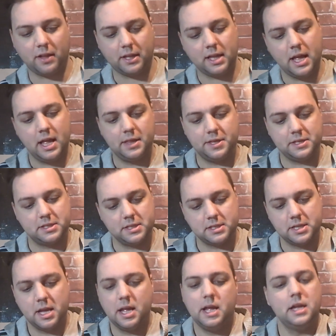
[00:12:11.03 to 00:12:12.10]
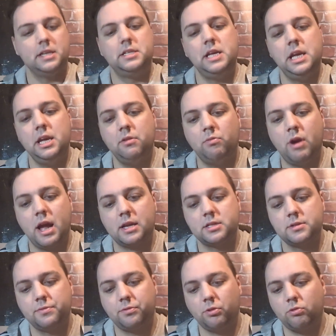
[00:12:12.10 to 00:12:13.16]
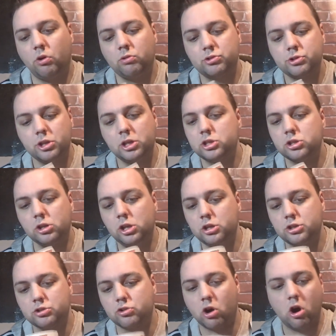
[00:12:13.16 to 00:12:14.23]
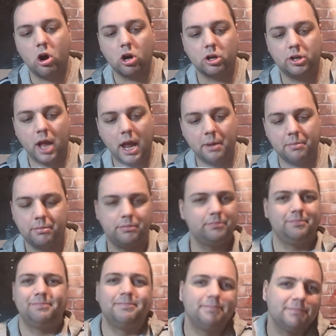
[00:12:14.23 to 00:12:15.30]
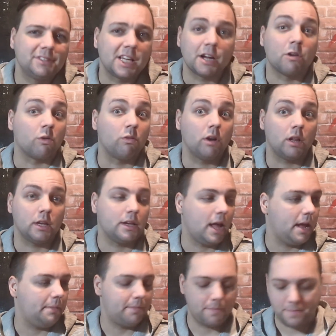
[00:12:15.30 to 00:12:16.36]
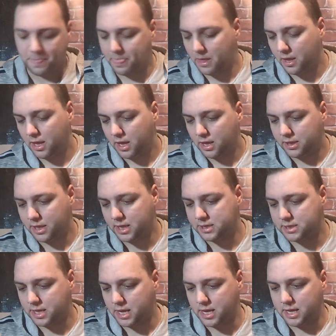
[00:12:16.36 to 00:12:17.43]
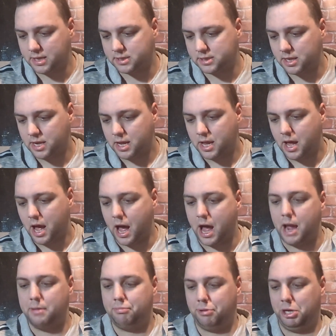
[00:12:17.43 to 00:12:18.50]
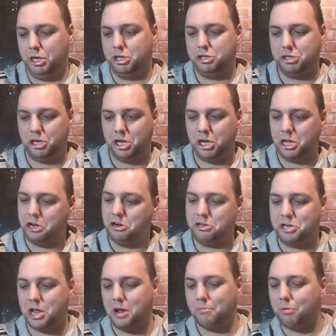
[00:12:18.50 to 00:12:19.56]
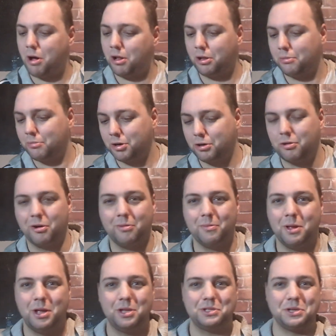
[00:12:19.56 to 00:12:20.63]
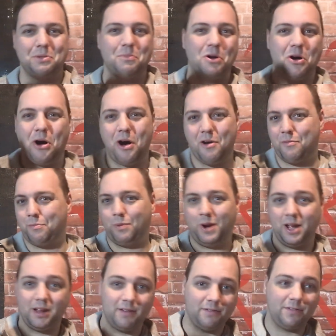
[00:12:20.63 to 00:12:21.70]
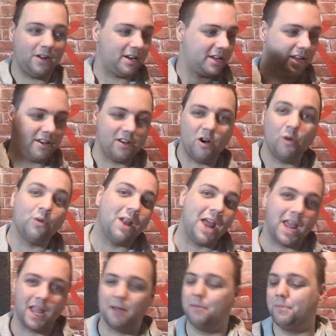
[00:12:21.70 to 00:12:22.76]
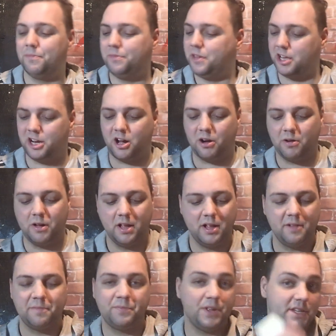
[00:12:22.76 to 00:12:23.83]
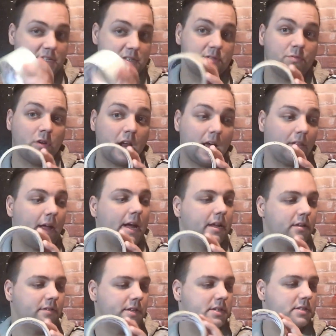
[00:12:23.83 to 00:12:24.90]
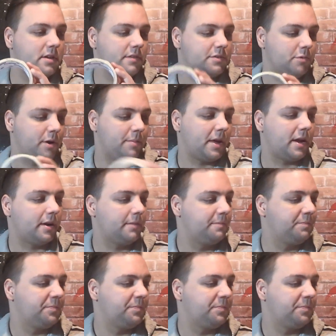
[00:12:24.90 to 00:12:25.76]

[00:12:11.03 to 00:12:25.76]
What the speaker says: Like this is T-Rex ferociously strong tape. It's like Gorilla Tape. This is IPG Intertape Polymer Group. Some off-brand fucking no-name, you know. This is what I like. This stuff's way better.